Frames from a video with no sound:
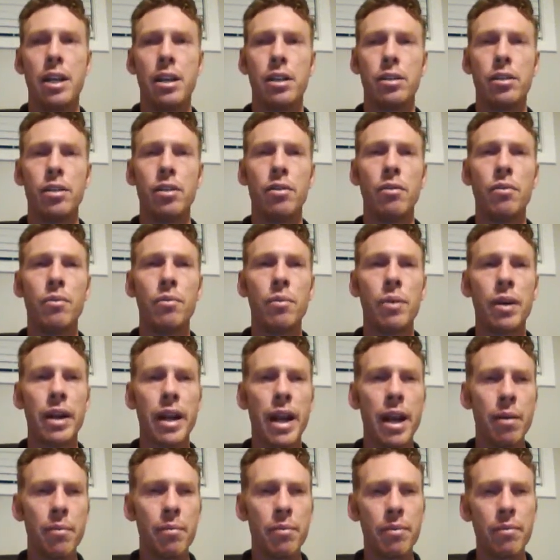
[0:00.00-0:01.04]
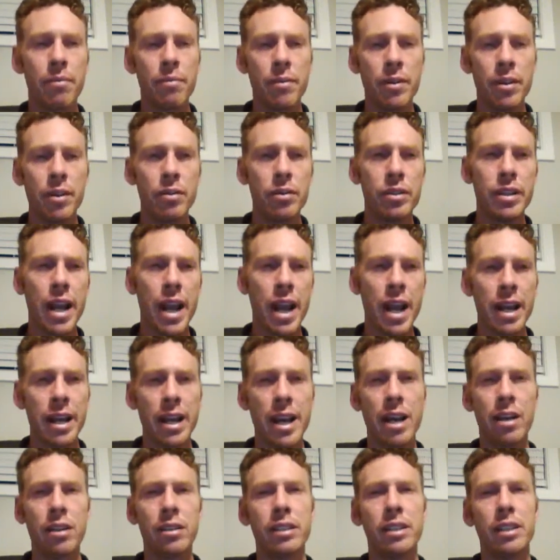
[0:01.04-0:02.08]
So we're going to help use
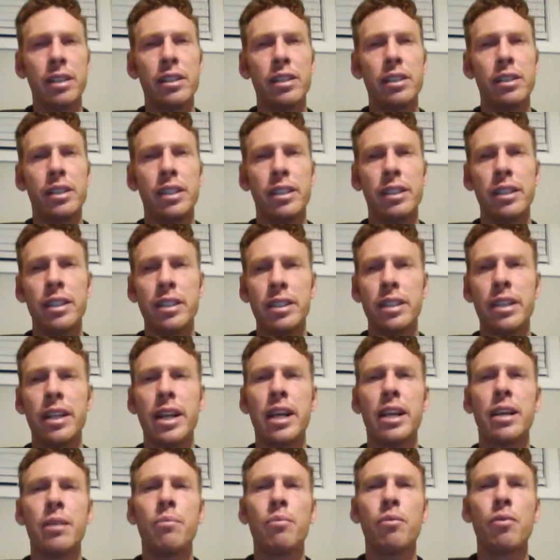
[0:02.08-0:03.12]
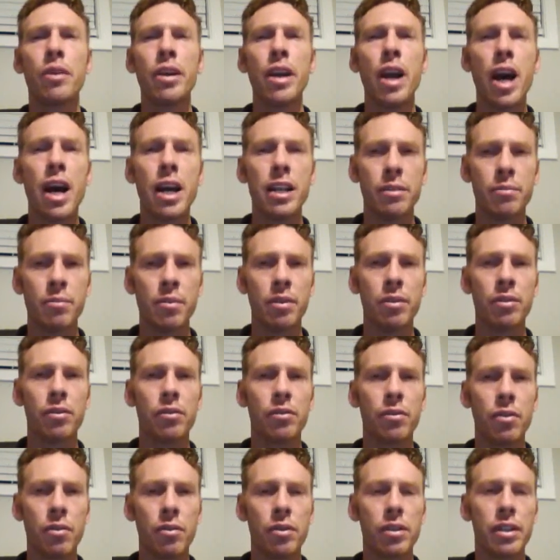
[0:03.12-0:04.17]
handouts such as the Cincinnati Pre-Hospital
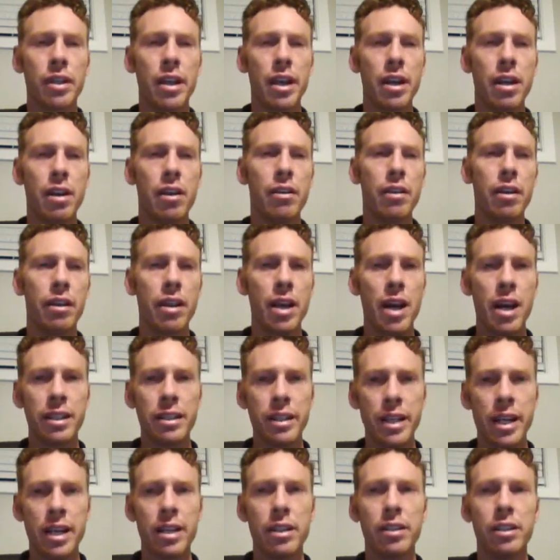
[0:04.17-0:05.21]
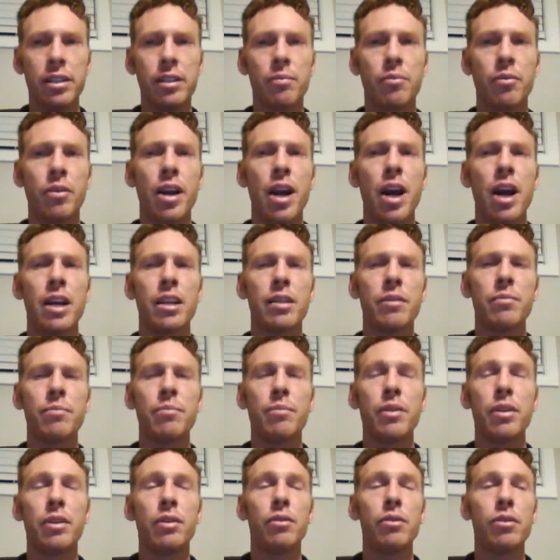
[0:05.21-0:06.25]
Stroke Scale, the Los Angeles
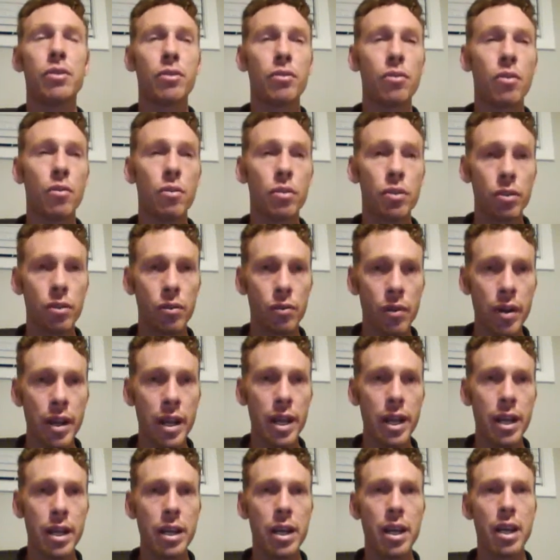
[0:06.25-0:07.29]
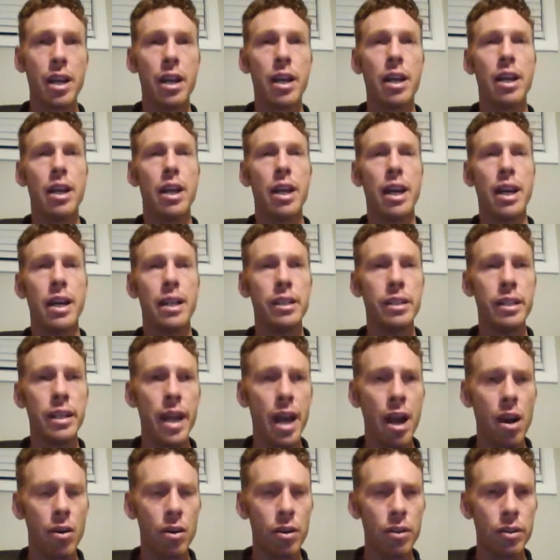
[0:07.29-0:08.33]
Pre-Hospital Stroke Screen, and see
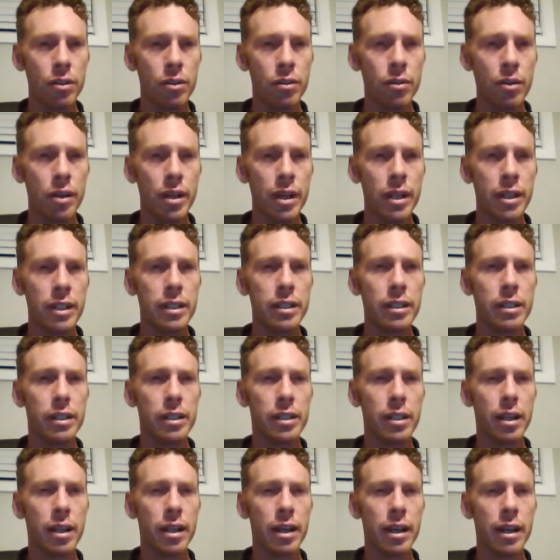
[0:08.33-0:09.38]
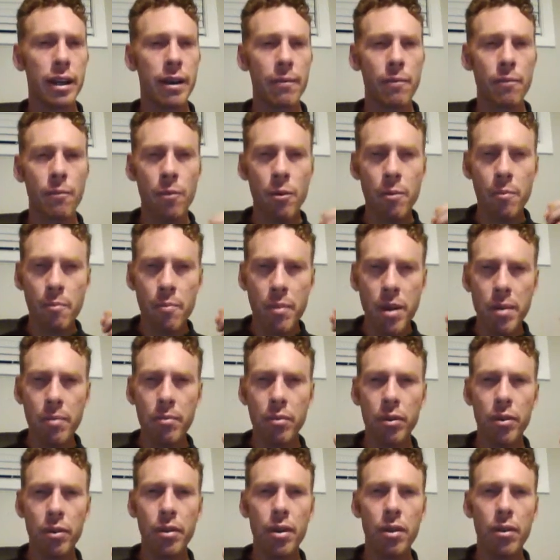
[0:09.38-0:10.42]
how our students
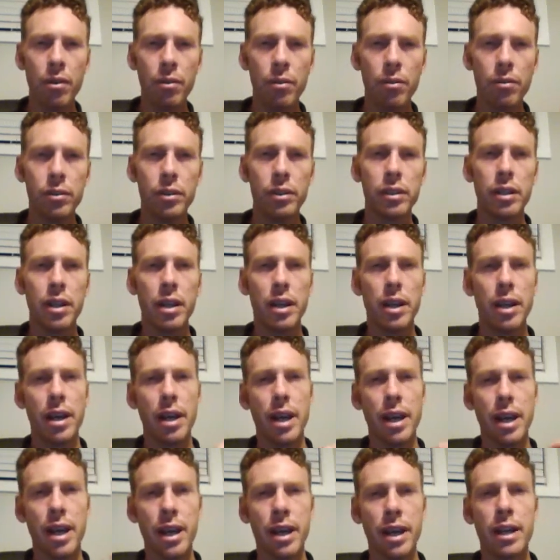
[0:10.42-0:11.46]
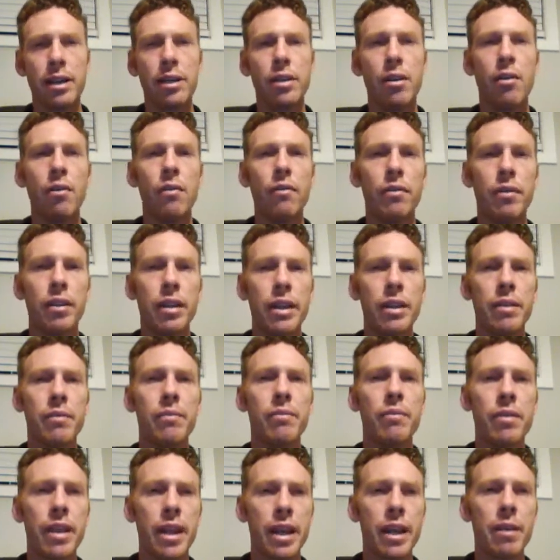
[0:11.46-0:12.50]
remember those, and hopefully
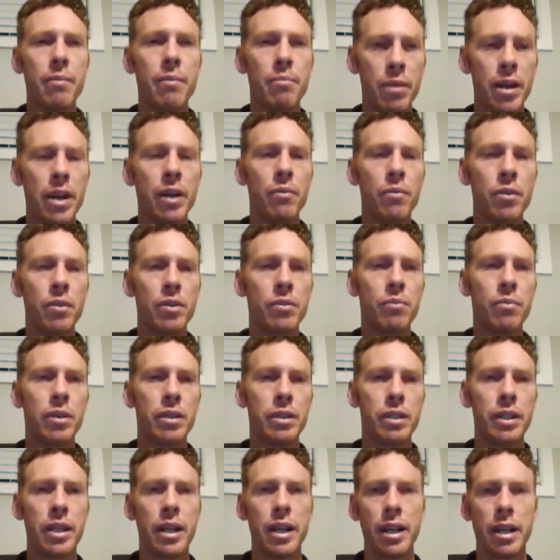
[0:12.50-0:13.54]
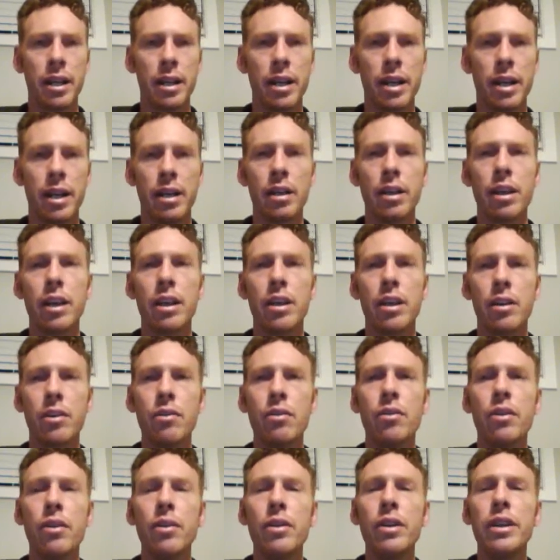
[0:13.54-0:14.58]
they can pick which ones they can
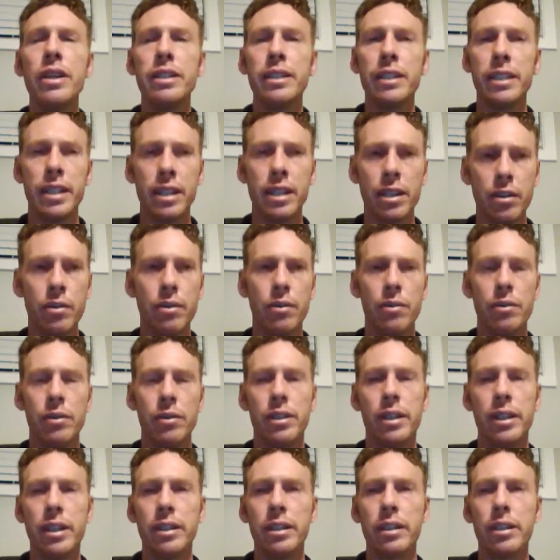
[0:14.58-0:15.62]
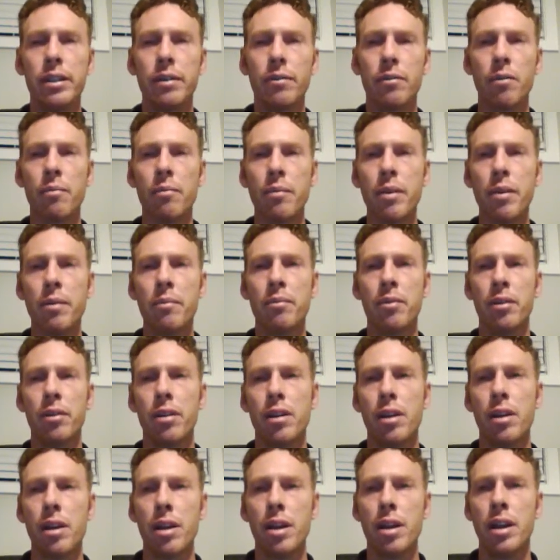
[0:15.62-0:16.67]
easily use and easily
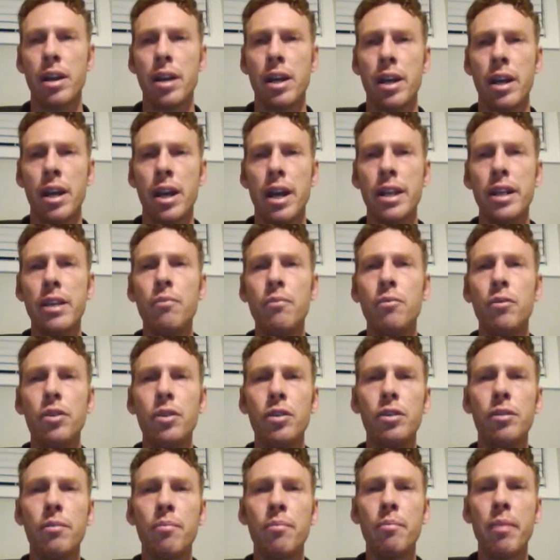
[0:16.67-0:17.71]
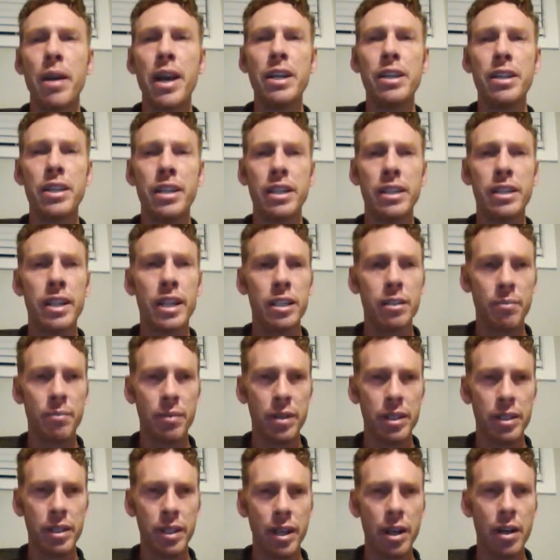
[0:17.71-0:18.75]
remember. And then we'll do some patient
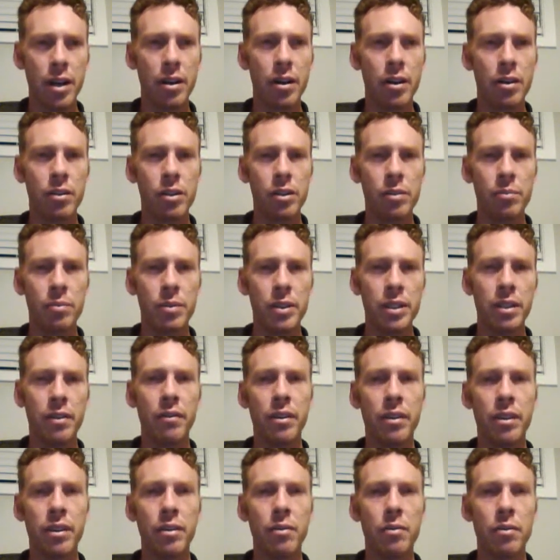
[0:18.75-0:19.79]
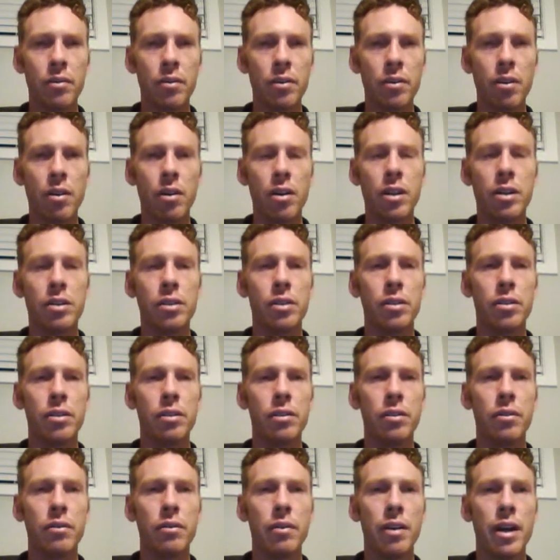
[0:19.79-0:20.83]
assessment scenarios specifically with regards
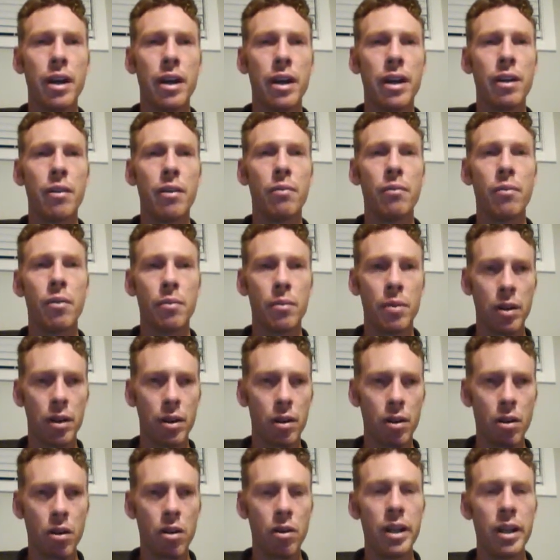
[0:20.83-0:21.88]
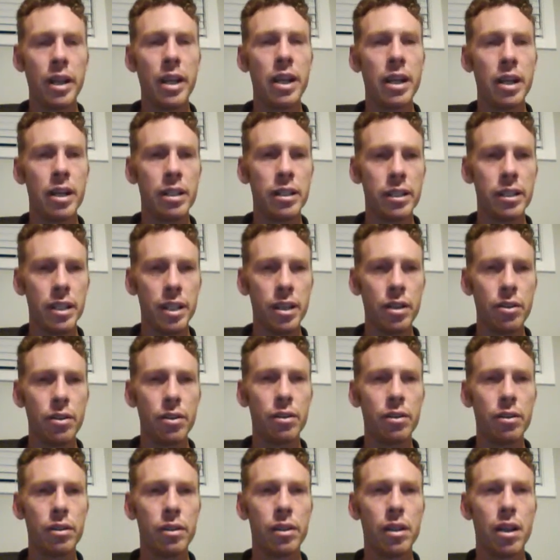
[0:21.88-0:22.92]
to what we're going to call hidden
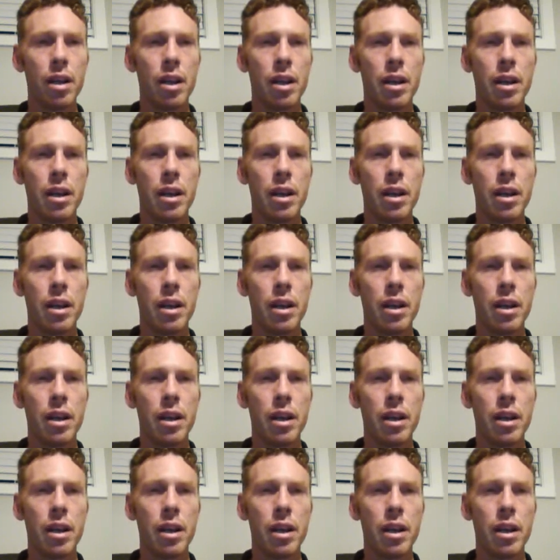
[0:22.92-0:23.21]
seizures.